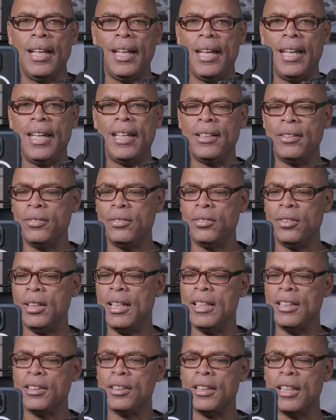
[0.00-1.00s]
and
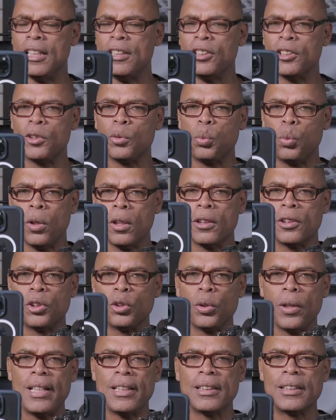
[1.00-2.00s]
it they just worked
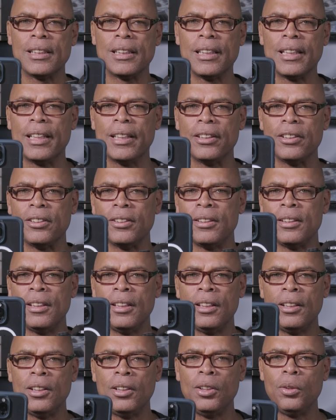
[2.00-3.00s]
great together.
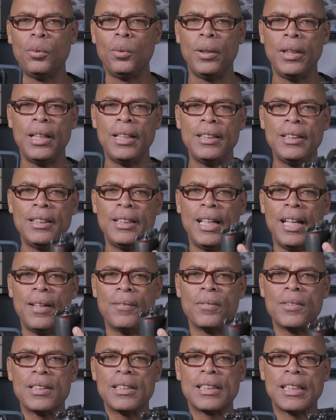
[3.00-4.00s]
When I didn't
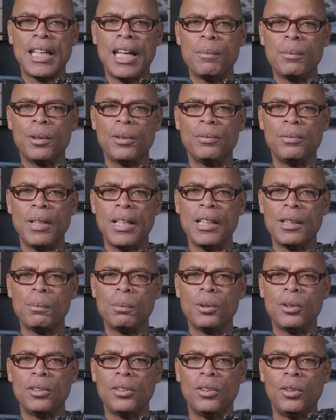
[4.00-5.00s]
have this camera
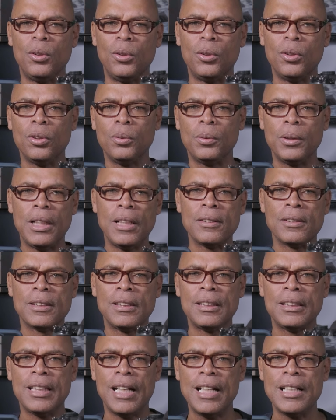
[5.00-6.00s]
available, or when I was
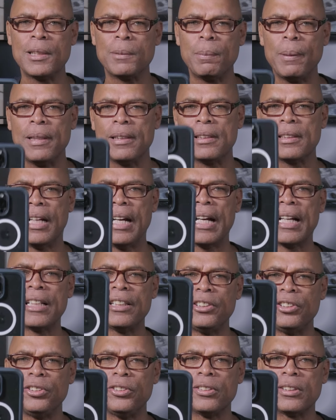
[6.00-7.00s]
in a tight space, I
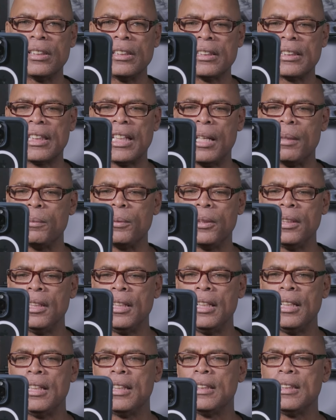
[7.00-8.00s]
could use this camera.
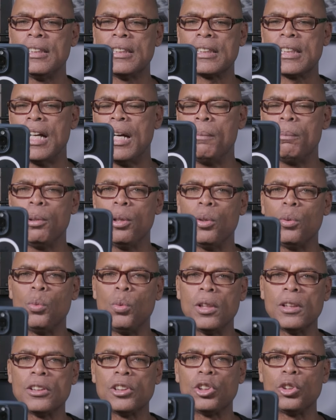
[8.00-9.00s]
This combo
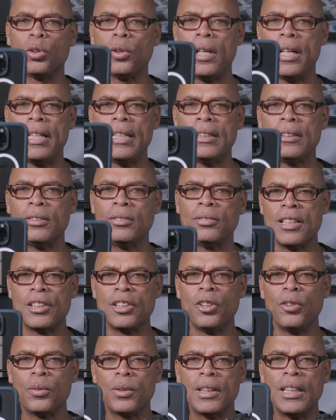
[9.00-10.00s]
worked great.
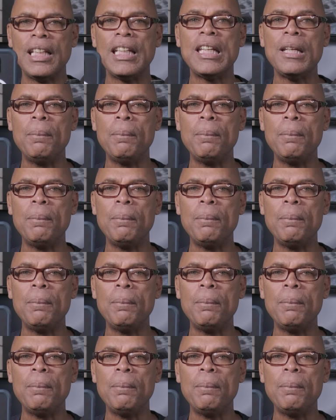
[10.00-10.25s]
So think